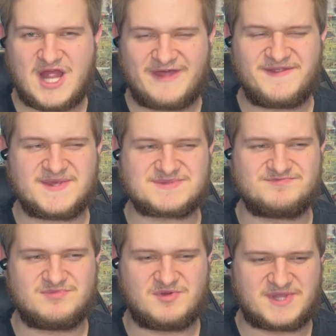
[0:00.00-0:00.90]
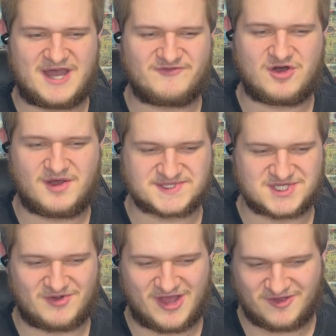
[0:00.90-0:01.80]
I think this novel
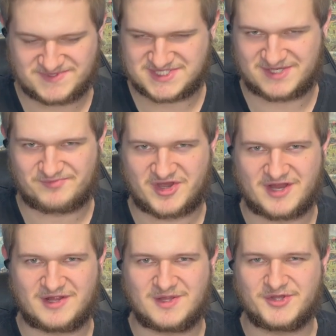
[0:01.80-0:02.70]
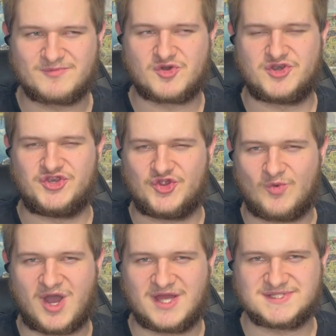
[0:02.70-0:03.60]
also helps to bring a little more
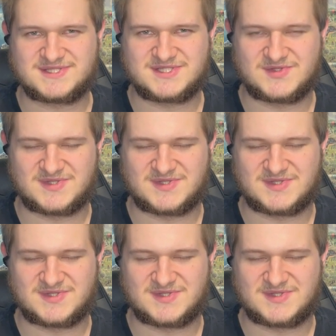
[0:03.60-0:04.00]
nuance to